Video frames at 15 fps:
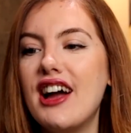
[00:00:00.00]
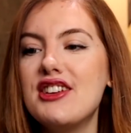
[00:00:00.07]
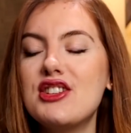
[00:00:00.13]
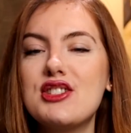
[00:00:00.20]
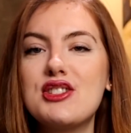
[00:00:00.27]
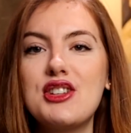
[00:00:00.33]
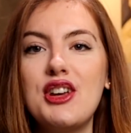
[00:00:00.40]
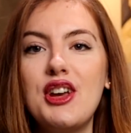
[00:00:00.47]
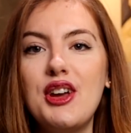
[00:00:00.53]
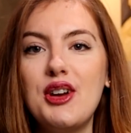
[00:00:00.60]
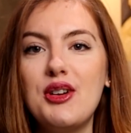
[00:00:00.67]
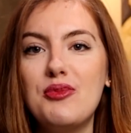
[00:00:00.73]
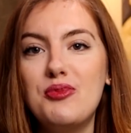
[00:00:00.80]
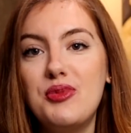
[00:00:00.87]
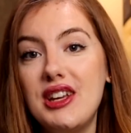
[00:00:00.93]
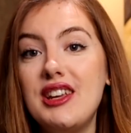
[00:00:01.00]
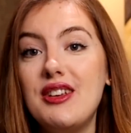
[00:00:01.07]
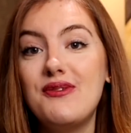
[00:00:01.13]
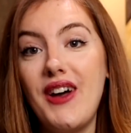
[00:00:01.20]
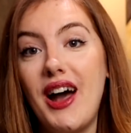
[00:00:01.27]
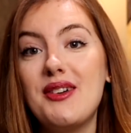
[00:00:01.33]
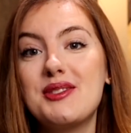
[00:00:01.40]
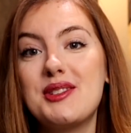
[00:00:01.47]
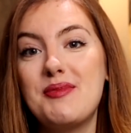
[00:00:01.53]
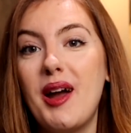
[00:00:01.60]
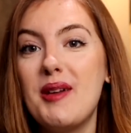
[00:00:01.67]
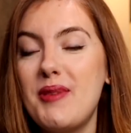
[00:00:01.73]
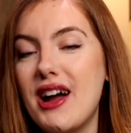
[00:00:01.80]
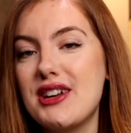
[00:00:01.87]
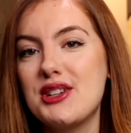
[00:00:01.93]
I just refound my
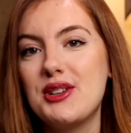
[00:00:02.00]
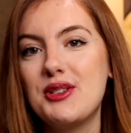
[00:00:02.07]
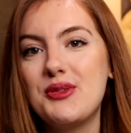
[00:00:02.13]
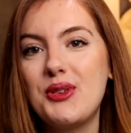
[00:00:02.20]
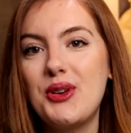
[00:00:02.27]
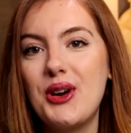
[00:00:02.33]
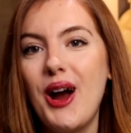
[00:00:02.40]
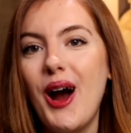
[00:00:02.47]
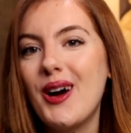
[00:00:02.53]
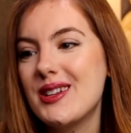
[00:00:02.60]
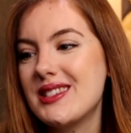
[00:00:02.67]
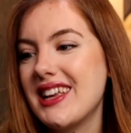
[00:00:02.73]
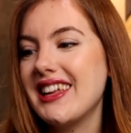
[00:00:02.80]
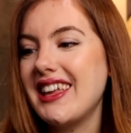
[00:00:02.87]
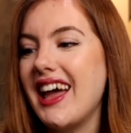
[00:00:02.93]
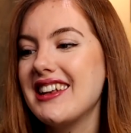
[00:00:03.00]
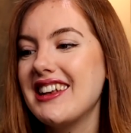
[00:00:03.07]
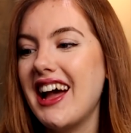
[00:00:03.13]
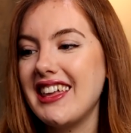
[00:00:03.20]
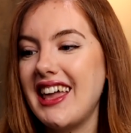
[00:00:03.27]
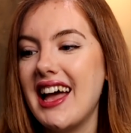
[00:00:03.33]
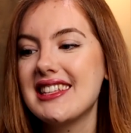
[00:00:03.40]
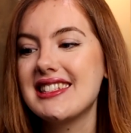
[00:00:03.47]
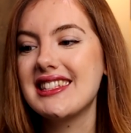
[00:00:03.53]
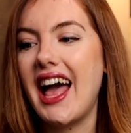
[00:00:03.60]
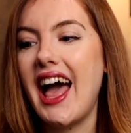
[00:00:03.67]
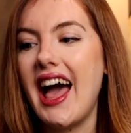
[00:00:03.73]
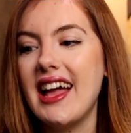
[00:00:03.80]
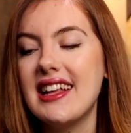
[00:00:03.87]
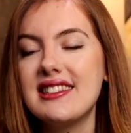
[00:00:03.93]
passion for art again, I guess,
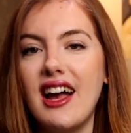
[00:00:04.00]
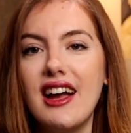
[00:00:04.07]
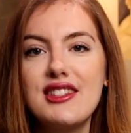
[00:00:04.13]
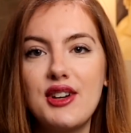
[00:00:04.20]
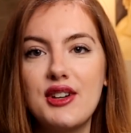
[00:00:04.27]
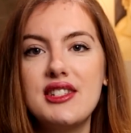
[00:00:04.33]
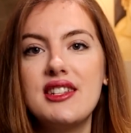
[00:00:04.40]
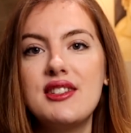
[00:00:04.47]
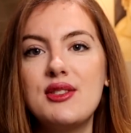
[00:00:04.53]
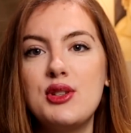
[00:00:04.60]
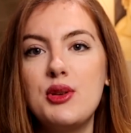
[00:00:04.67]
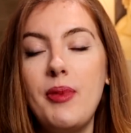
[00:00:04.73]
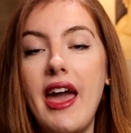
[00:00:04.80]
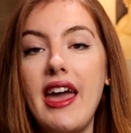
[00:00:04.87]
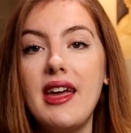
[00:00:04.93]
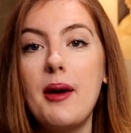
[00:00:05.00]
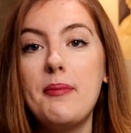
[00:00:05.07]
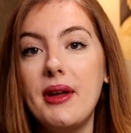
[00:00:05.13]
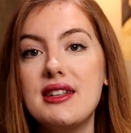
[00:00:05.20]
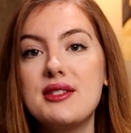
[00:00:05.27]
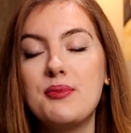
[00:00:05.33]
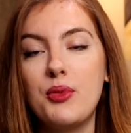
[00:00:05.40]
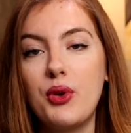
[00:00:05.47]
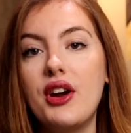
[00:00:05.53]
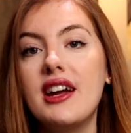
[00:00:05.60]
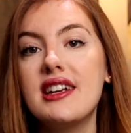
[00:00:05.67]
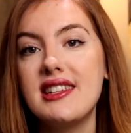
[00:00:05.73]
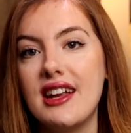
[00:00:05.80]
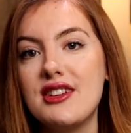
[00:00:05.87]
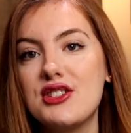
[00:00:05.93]
and I started to pay a bit more
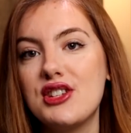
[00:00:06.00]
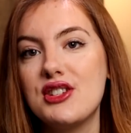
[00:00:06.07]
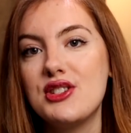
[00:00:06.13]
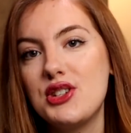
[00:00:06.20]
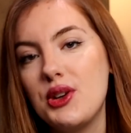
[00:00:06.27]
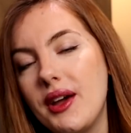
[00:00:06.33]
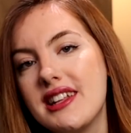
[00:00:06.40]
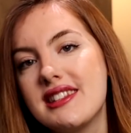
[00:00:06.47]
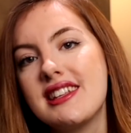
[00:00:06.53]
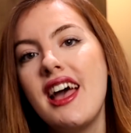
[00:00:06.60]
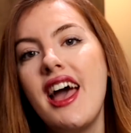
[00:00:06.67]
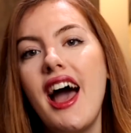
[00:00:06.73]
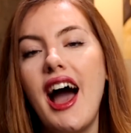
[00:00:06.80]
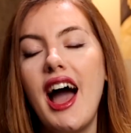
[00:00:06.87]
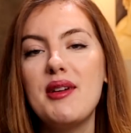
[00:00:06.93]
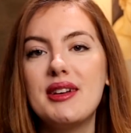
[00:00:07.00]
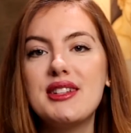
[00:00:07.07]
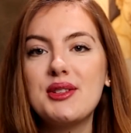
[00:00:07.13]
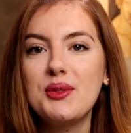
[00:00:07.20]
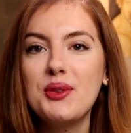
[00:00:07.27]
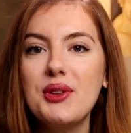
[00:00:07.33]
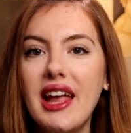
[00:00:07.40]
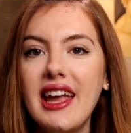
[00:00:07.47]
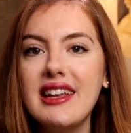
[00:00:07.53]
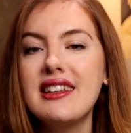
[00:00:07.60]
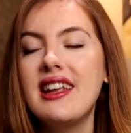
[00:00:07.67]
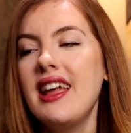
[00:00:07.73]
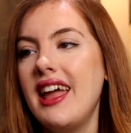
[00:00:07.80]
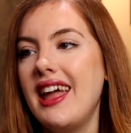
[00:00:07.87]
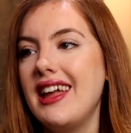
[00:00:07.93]
attention to it. I went all
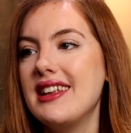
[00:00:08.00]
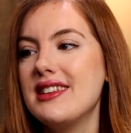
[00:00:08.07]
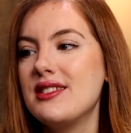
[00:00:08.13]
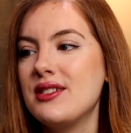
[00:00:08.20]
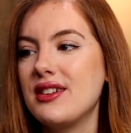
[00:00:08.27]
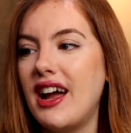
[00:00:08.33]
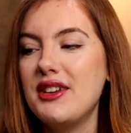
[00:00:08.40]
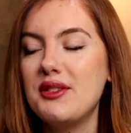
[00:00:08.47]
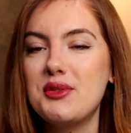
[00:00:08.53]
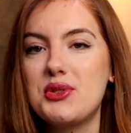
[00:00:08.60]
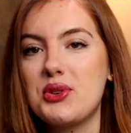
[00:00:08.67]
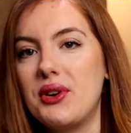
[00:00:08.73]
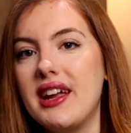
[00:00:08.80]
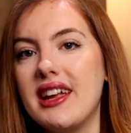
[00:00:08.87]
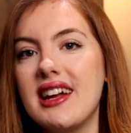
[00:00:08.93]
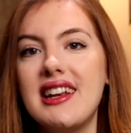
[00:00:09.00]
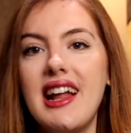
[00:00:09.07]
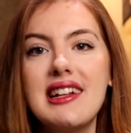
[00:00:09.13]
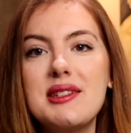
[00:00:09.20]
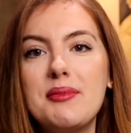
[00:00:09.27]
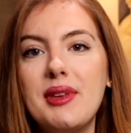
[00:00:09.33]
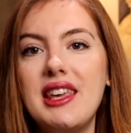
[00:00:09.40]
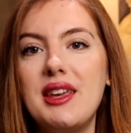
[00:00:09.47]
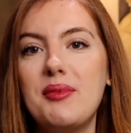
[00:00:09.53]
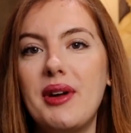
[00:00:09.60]
in kind of drawing anatomy